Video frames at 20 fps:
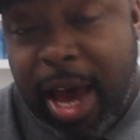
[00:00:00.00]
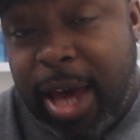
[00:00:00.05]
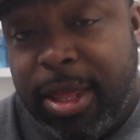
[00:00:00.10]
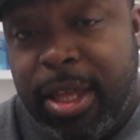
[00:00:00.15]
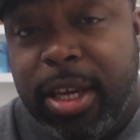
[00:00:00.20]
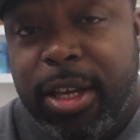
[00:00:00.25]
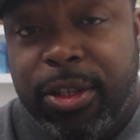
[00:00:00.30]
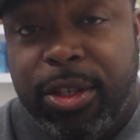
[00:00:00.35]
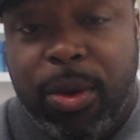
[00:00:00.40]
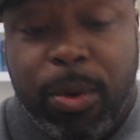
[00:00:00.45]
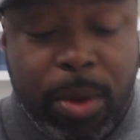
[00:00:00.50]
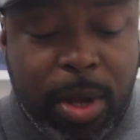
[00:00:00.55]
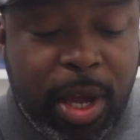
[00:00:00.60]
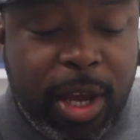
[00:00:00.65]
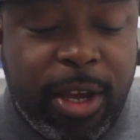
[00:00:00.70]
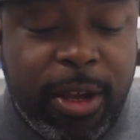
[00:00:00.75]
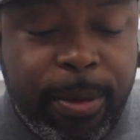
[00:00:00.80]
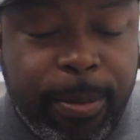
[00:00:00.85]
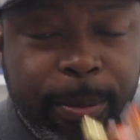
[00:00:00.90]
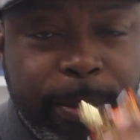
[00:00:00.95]
I think it's
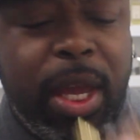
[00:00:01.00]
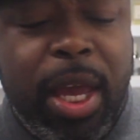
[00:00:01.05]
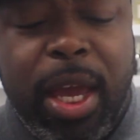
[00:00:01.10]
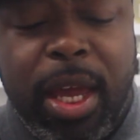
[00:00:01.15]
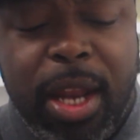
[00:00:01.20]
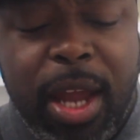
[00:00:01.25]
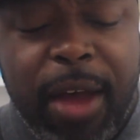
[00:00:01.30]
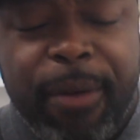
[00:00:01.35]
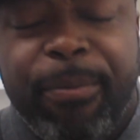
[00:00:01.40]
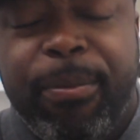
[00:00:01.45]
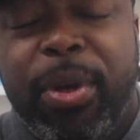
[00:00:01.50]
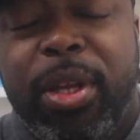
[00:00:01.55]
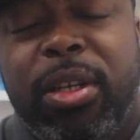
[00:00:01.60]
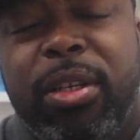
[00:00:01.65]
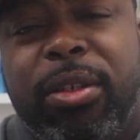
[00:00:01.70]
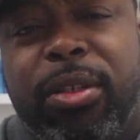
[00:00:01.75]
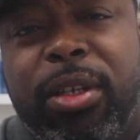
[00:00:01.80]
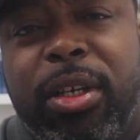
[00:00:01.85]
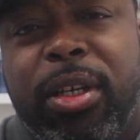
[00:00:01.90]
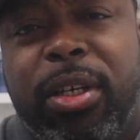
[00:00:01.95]
okay. And I've
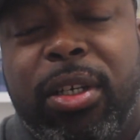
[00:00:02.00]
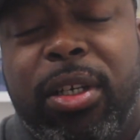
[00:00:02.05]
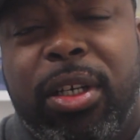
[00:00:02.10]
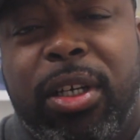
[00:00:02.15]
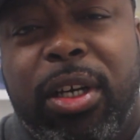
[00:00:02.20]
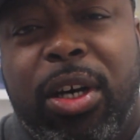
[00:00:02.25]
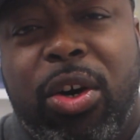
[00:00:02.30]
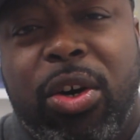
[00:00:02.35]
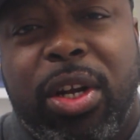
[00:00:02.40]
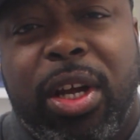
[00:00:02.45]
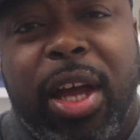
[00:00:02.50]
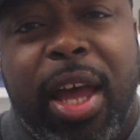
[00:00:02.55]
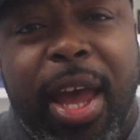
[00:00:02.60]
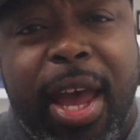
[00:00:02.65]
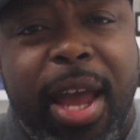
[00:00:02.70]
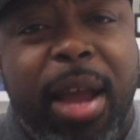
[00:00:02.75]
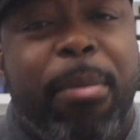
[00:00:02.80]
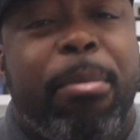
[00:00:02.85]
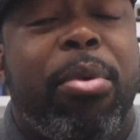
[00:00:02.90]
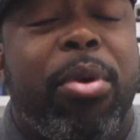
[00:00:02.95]
been on an
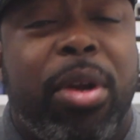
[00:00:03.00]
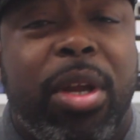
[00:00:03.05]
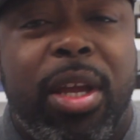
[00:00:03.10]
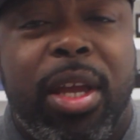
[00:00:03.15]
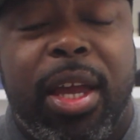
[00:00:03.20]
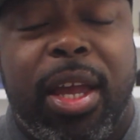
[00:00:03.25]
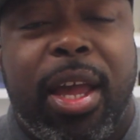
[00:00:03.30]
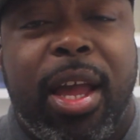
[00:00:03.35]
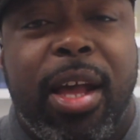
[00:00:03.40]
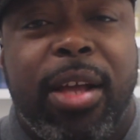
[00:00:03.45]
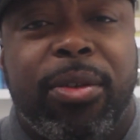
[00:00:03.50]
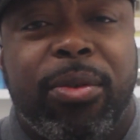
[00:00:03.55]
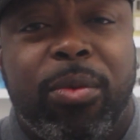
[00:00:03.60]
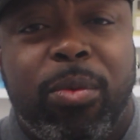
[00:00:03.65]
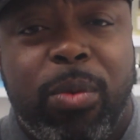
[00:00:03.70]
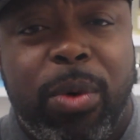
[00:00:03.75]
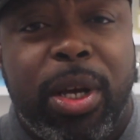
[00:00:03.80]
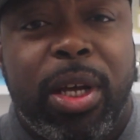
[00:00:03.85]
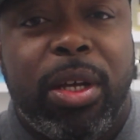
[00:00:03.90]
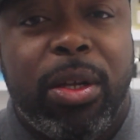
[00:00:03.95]
amber kick as
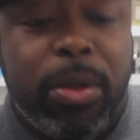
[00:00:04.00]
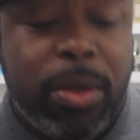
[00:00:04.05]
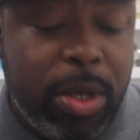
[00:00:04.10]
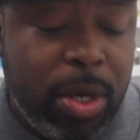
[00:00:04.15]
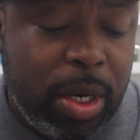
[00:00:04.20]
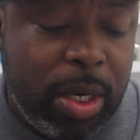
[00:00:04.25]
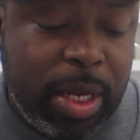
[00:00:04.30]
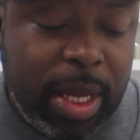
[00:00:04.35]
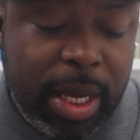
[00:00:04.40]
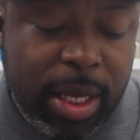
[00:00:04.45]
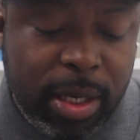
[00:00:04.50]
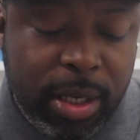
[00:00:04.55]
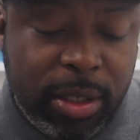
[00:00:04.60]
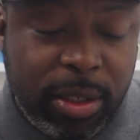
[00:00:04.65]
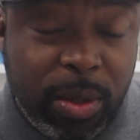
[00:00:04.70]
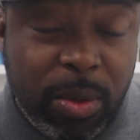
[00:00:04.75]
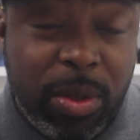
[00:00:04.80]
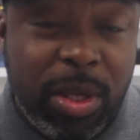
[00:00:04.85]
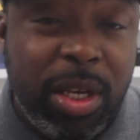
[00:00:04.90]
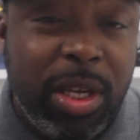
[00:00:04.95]
well here lately.
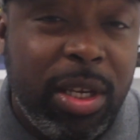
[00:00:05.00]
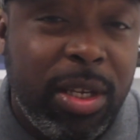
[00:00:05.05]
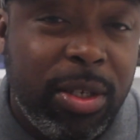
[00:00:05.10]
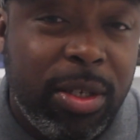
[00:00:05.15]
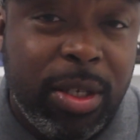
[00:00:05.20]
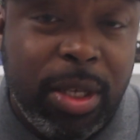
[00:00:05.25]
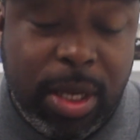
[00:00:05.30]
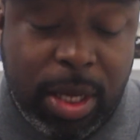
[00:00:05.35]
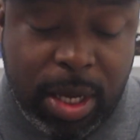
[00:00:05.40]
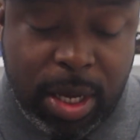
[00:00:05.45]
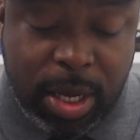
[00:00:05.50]
So this